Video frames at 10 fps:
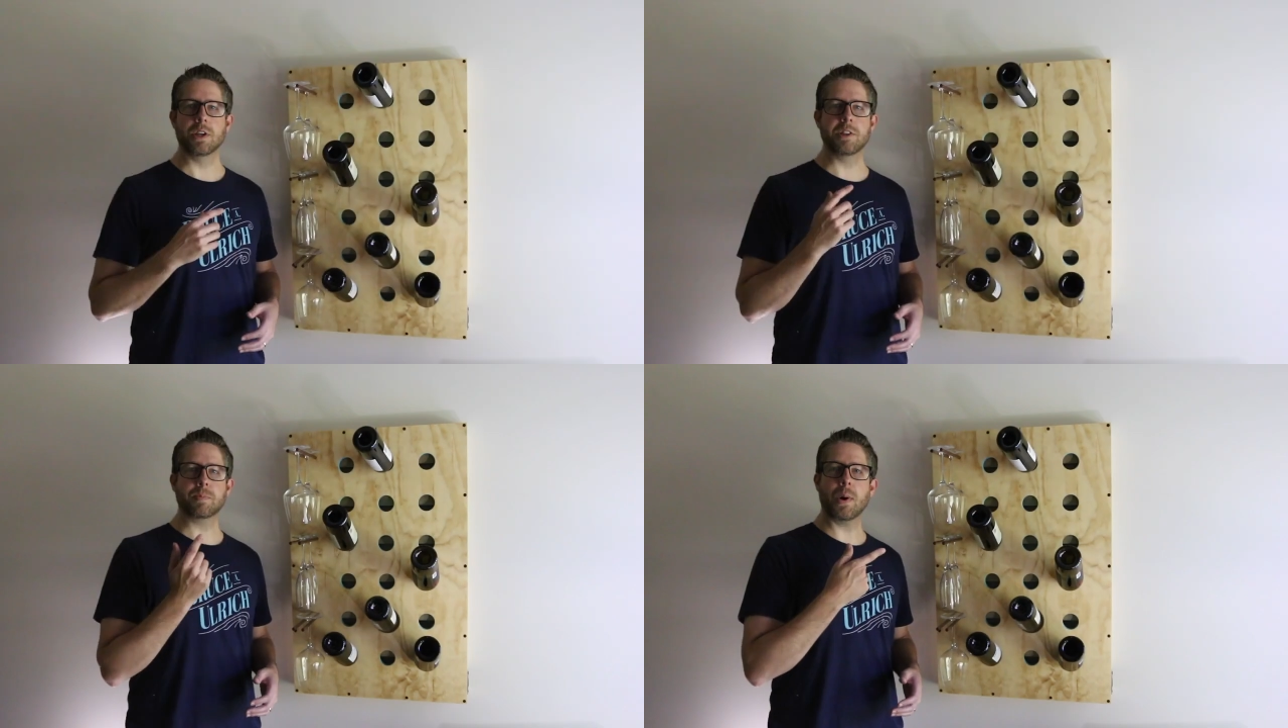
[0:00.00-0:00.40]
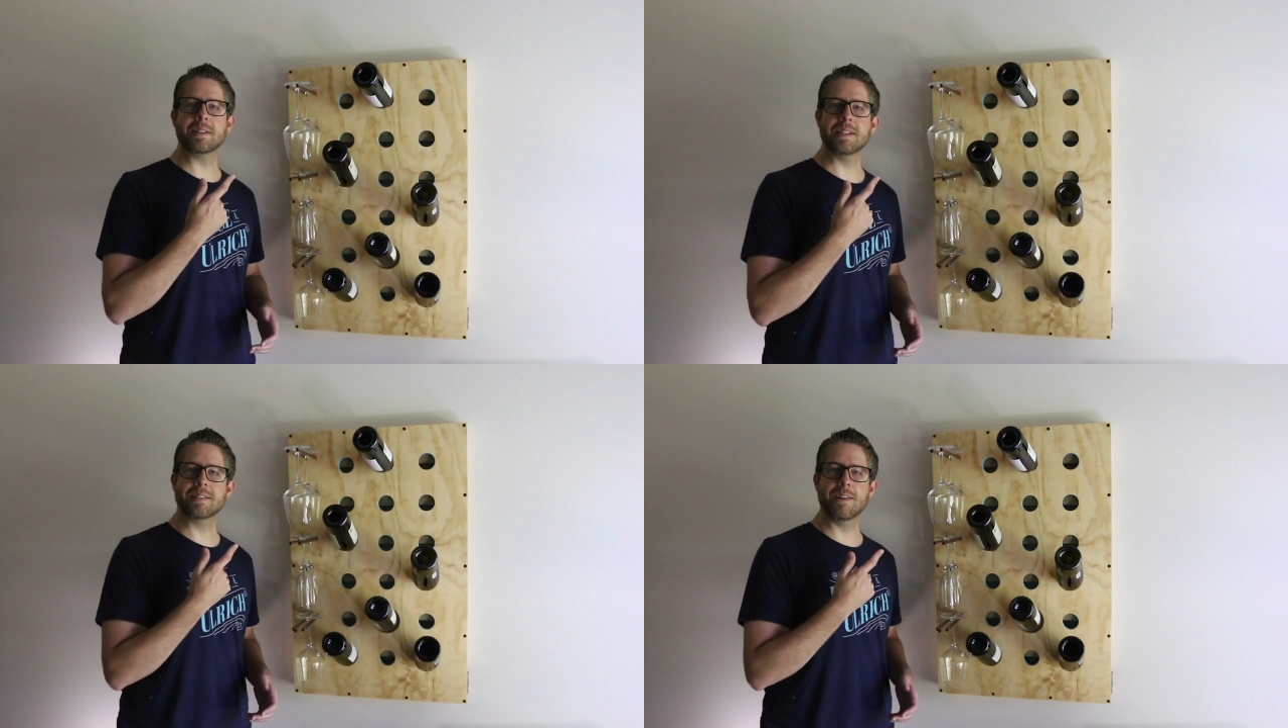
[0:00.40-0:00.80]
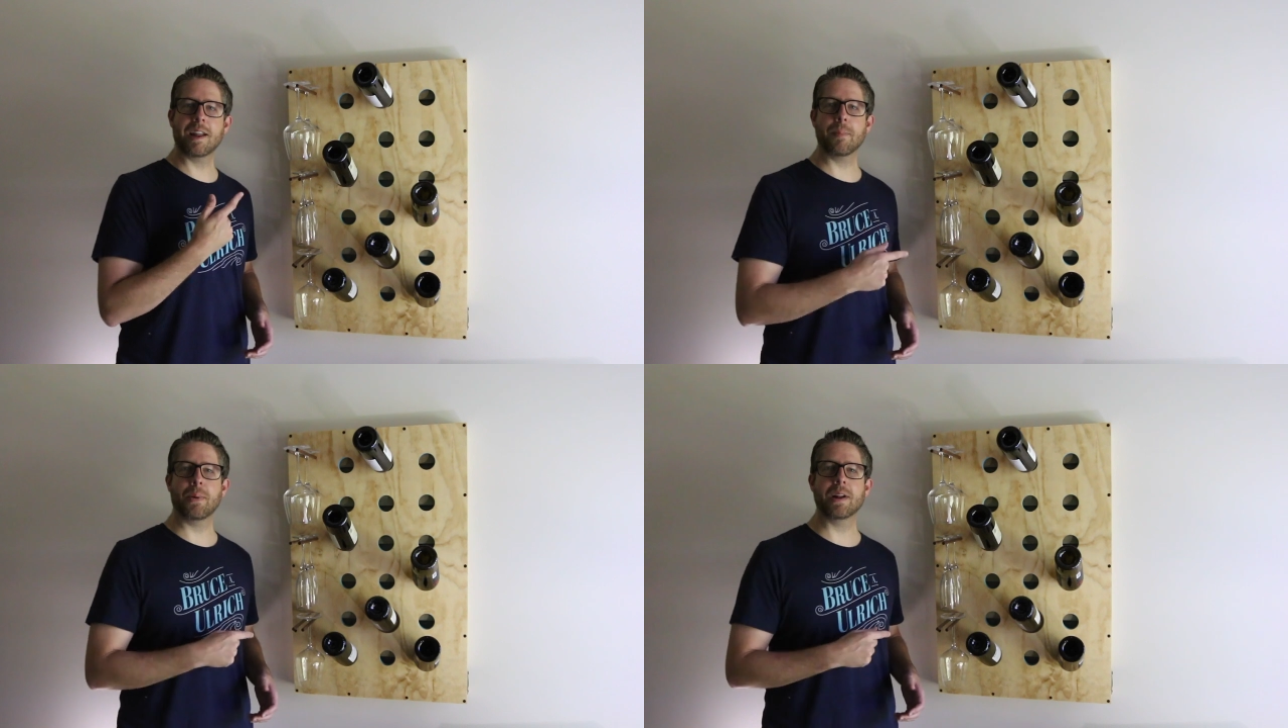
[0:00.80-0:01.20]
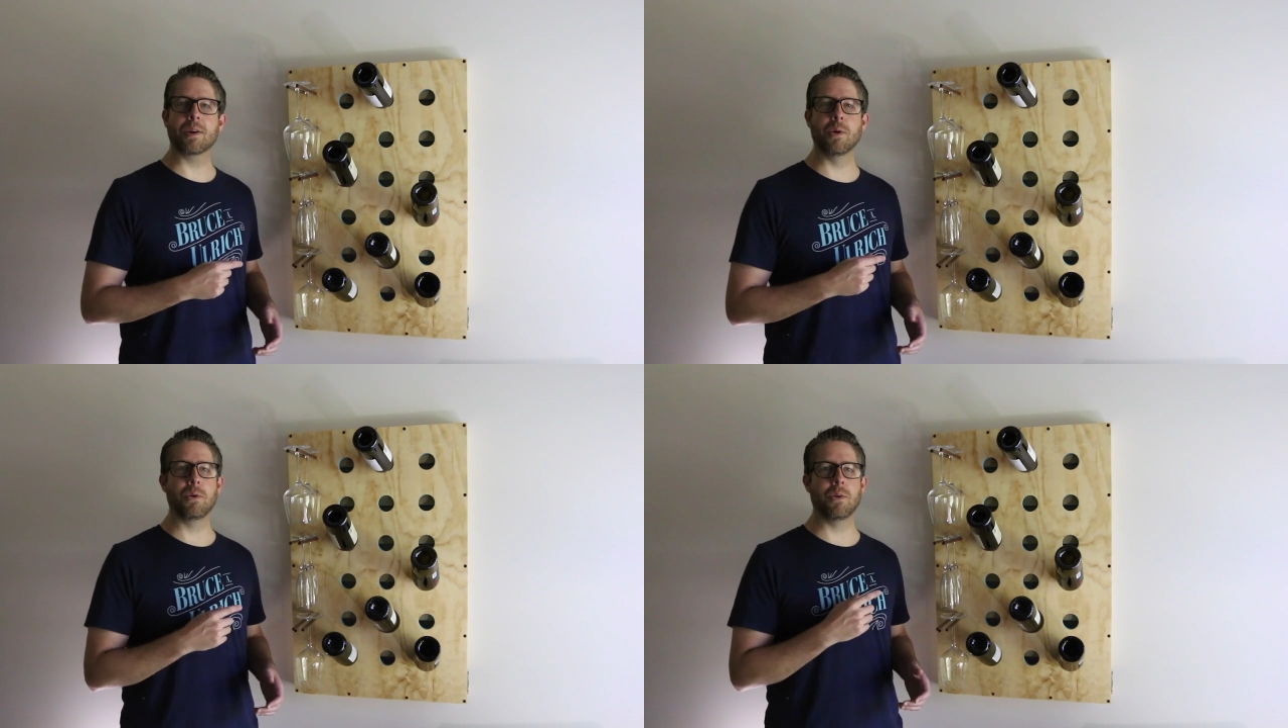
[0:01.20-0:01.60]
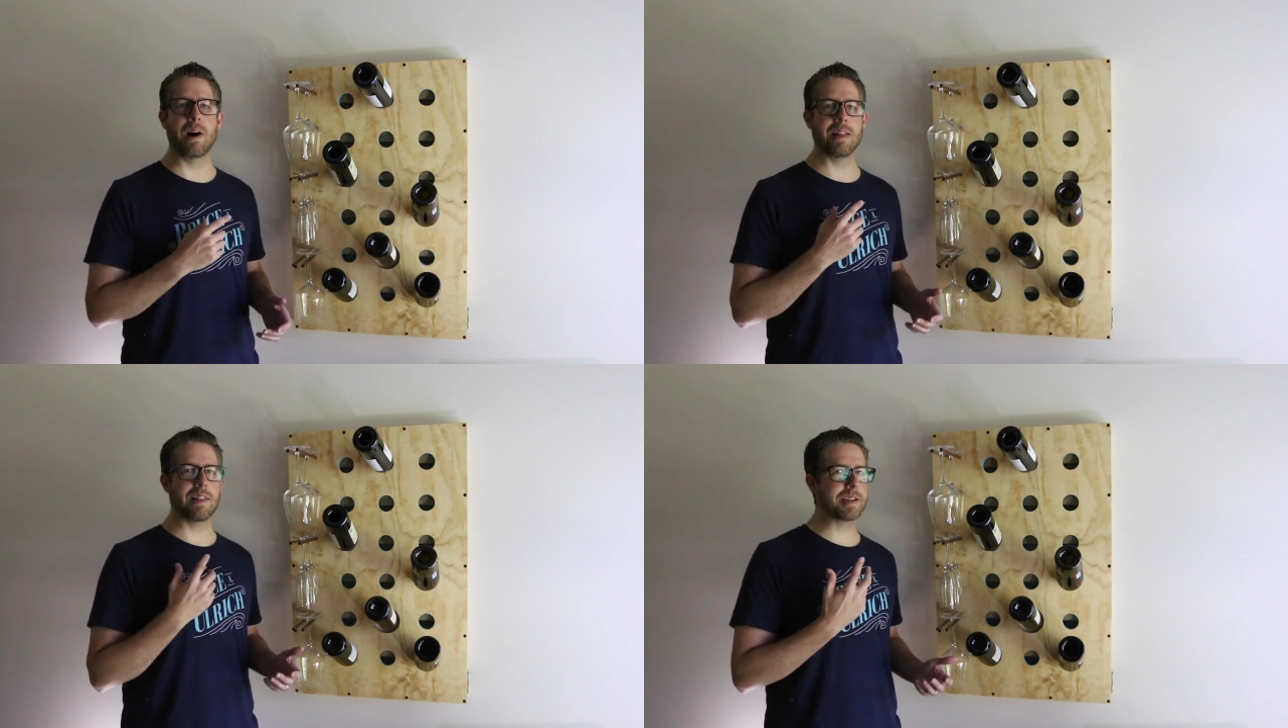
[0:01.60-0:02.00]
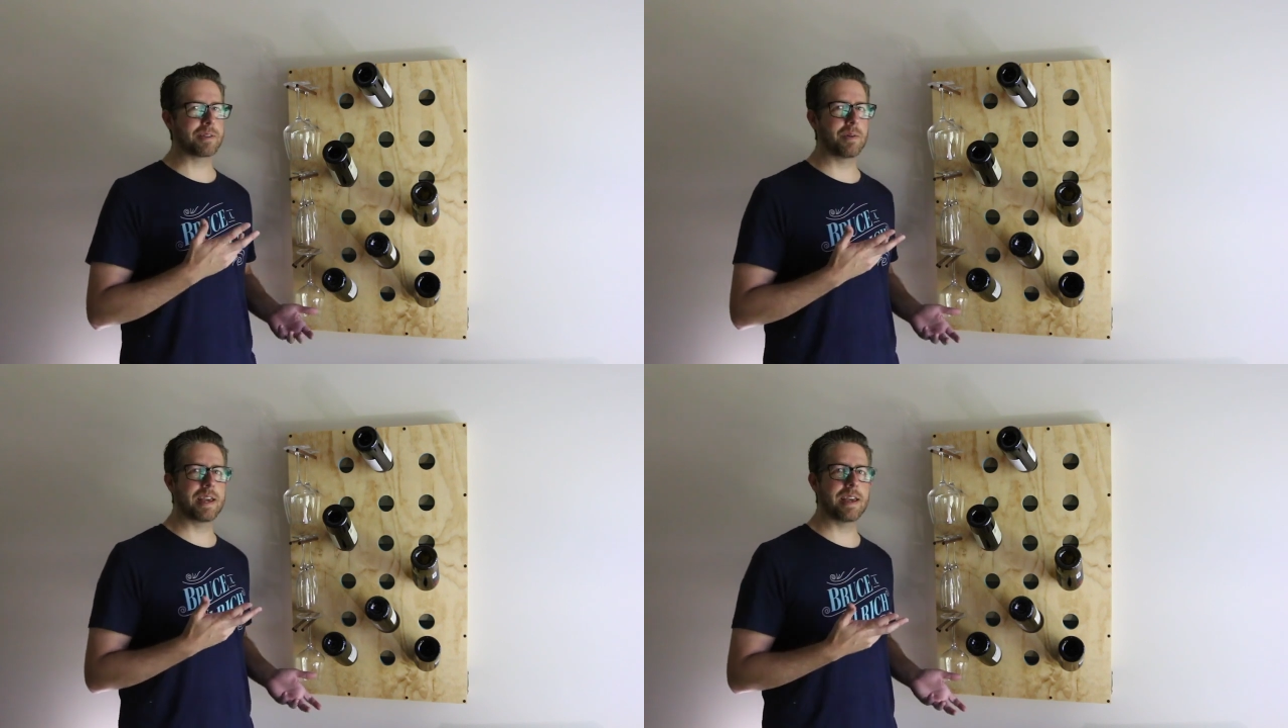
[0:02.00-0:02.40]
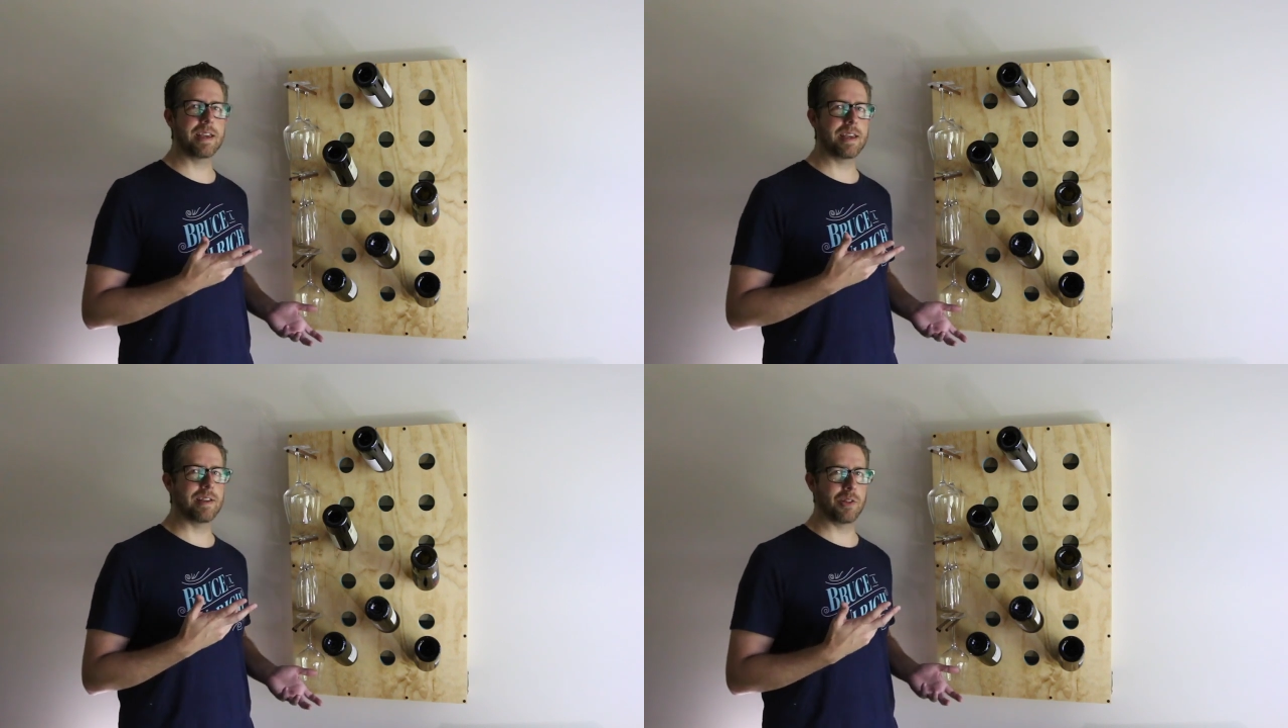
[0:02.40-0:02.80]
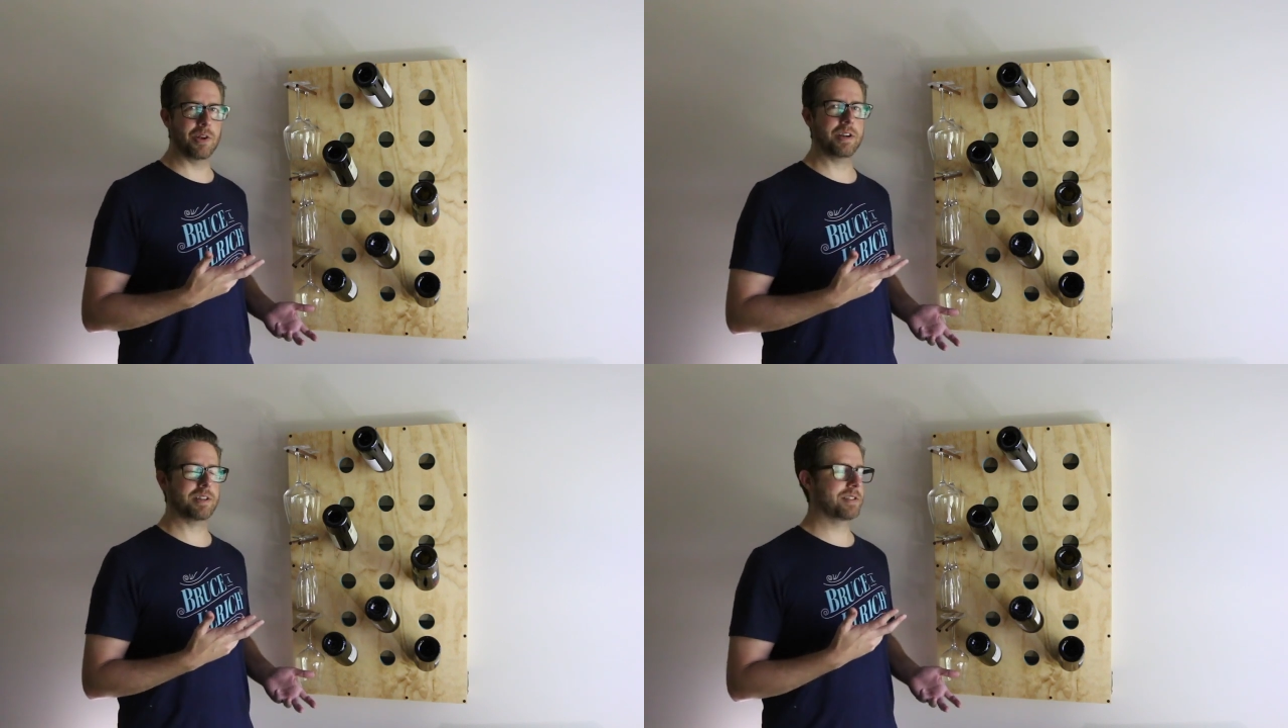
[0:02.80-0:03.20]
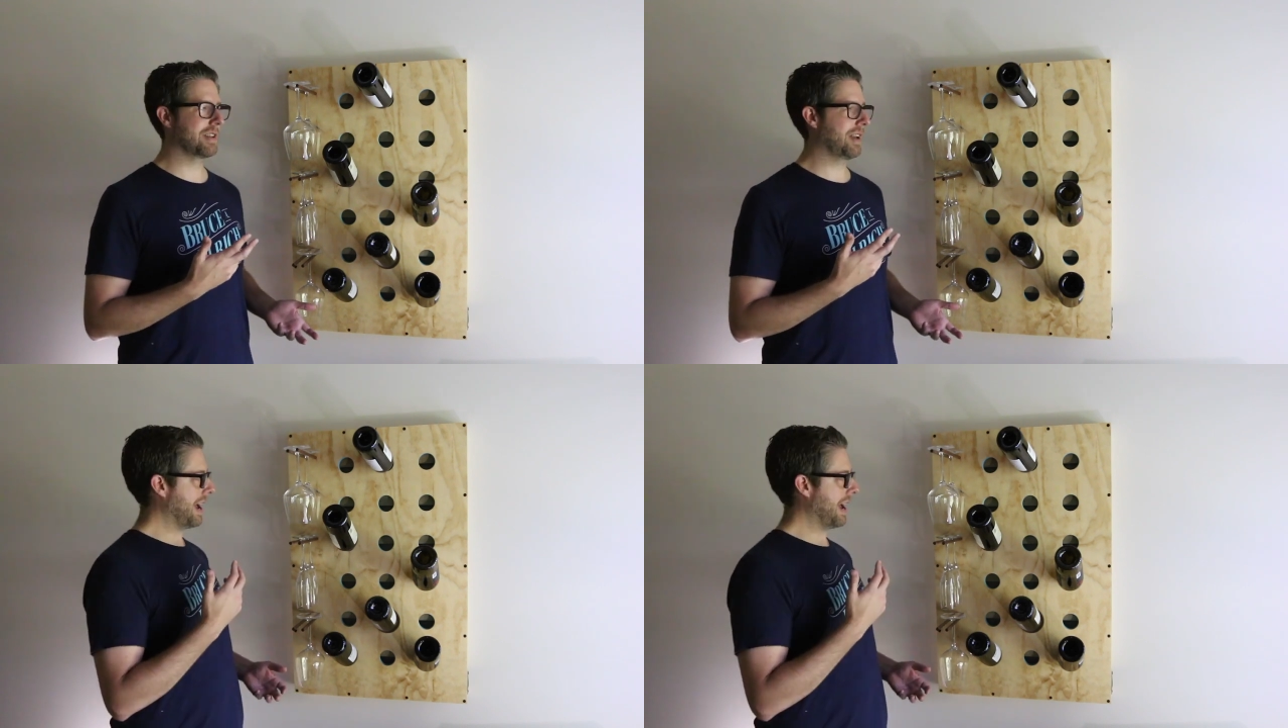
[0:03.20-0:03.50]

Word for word: So this project turned out pretty cool. I like the way it looks.